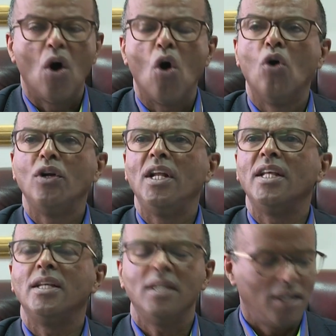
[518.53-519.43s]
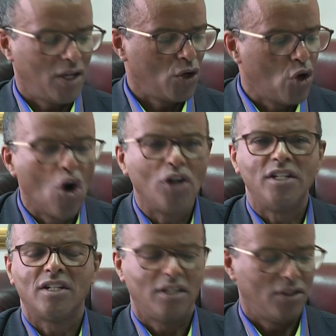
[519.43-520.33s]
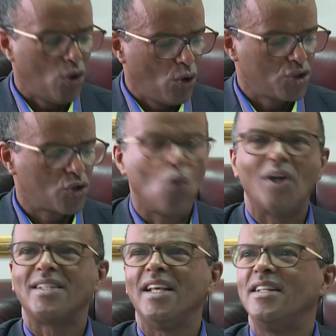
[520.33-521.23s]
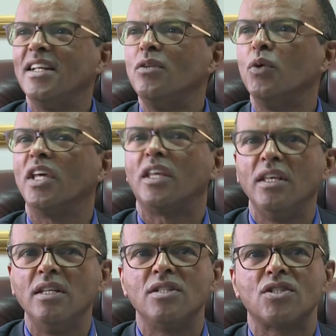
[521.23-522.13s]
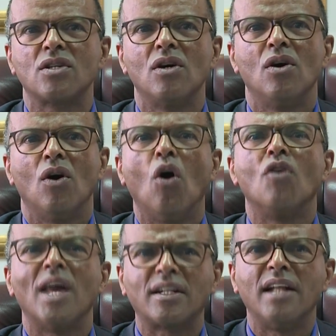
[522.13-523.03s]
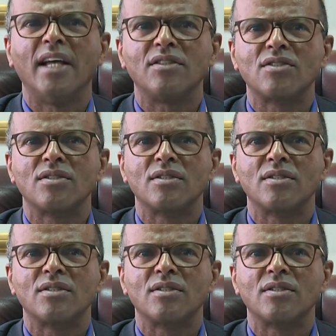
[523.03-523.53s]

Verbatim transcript: Only God knows what they did with the keys on that night.